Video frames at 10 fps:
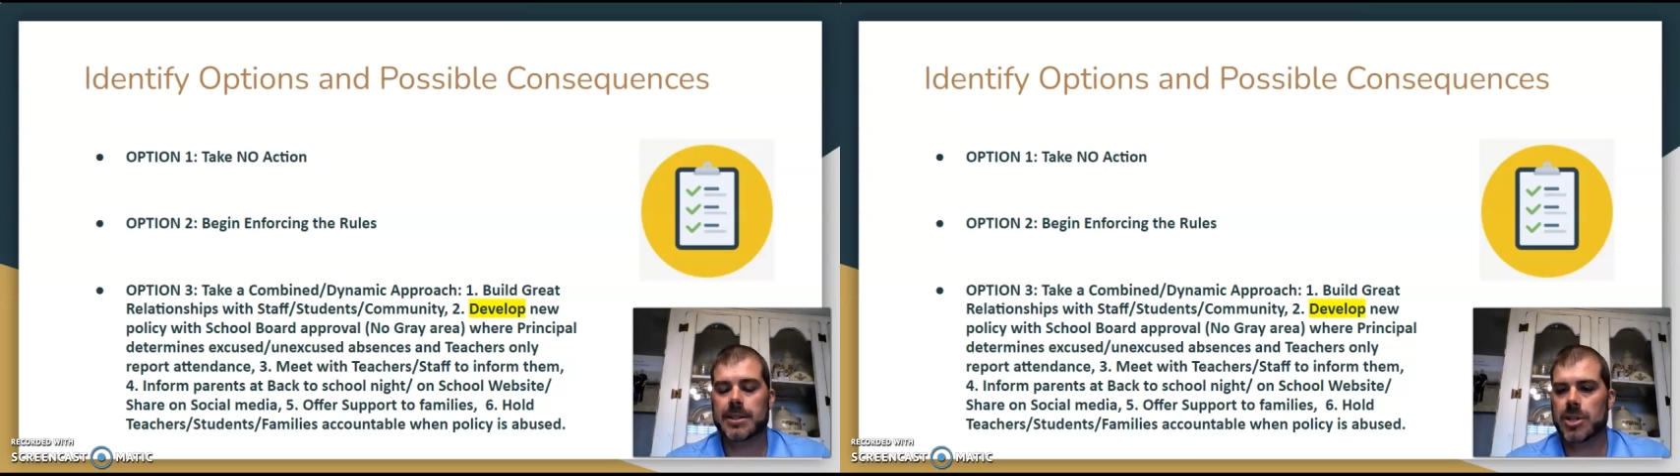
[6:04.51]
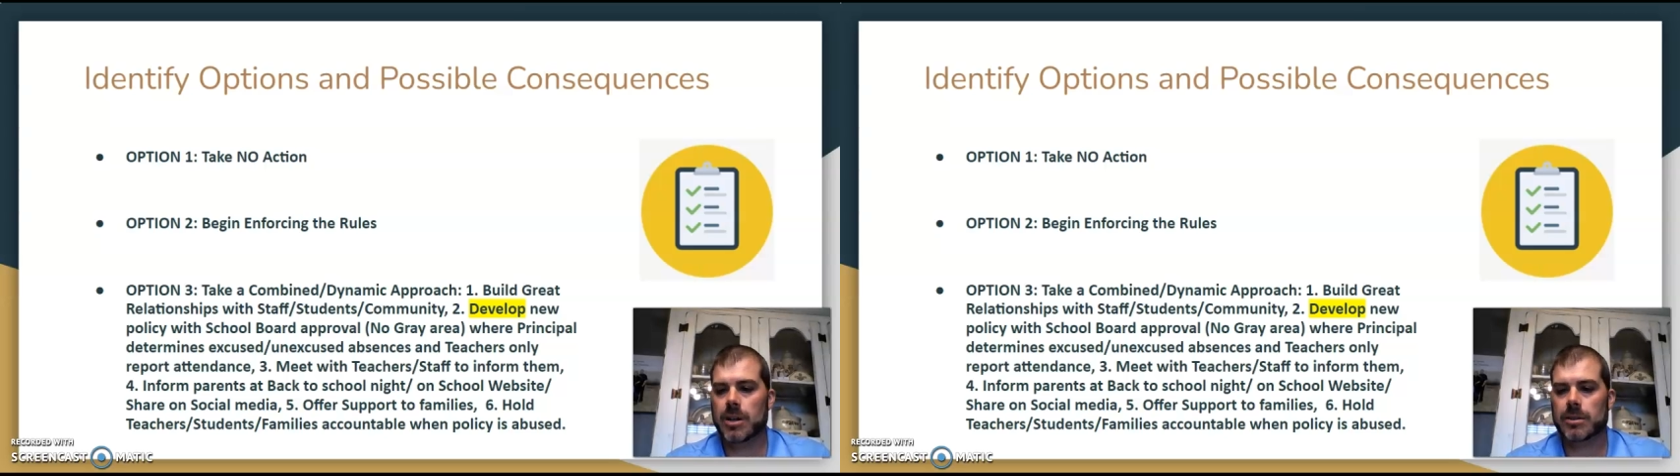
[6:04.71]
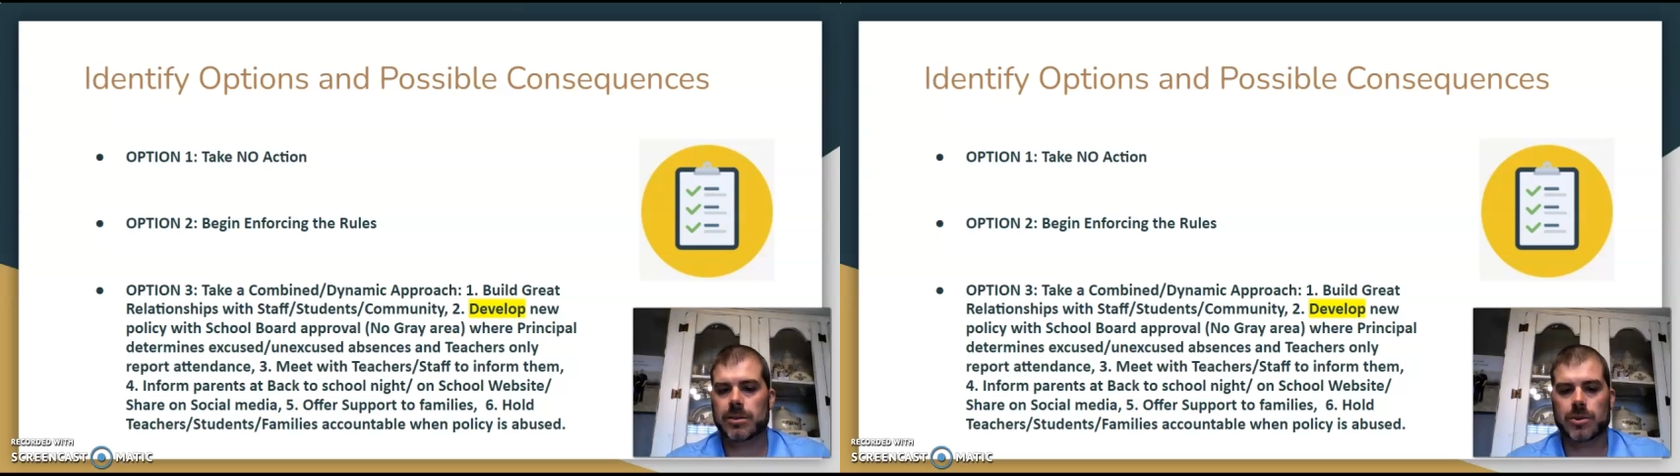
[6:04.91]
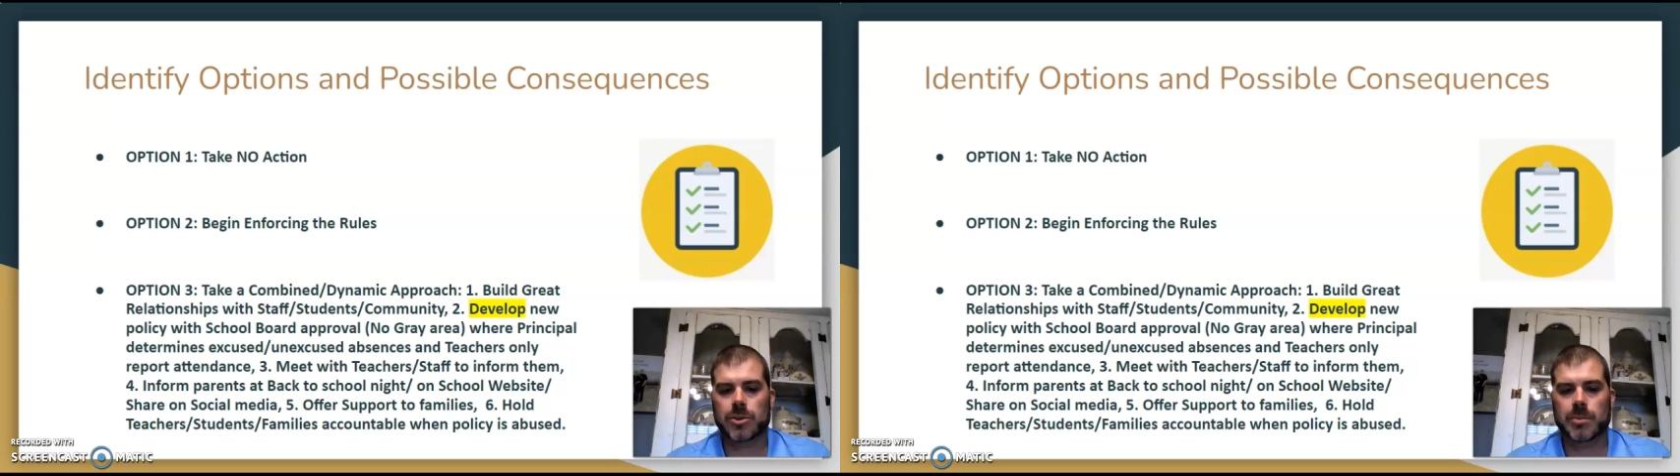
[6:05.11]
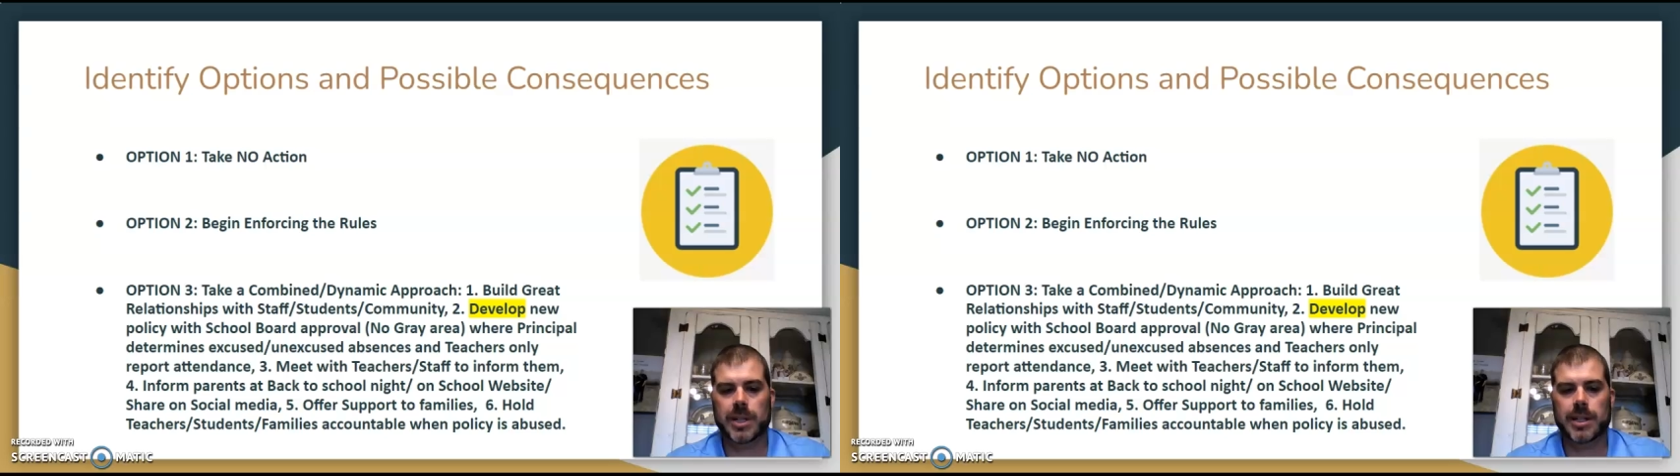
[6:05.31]
share on
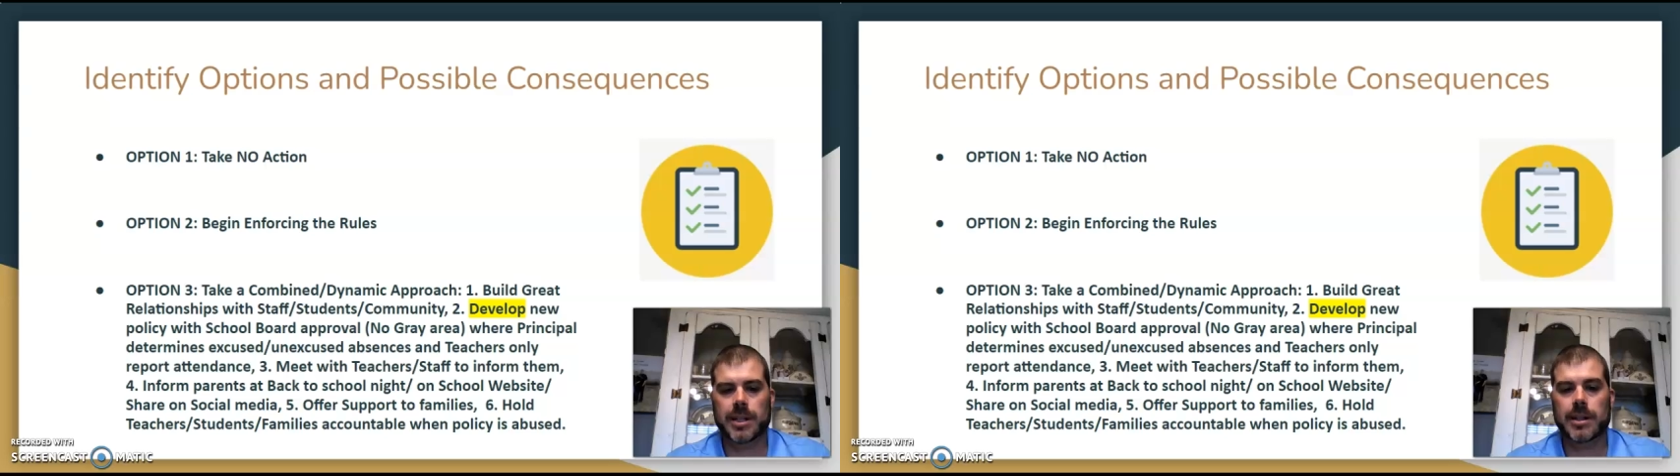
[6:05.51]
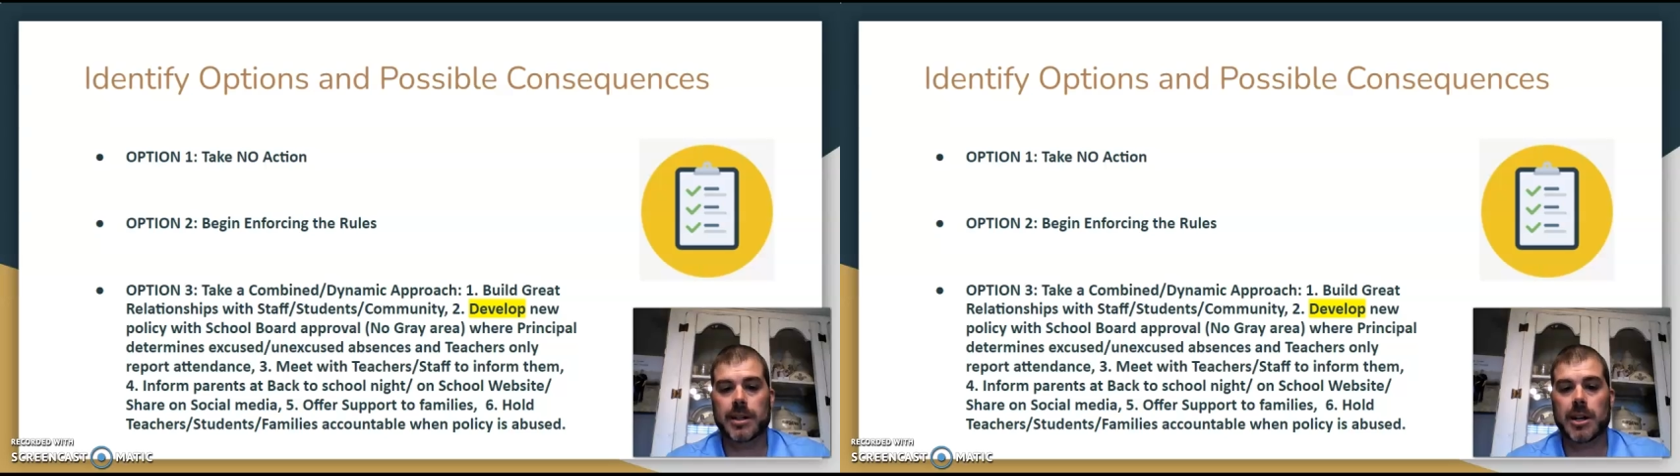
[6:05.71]
social media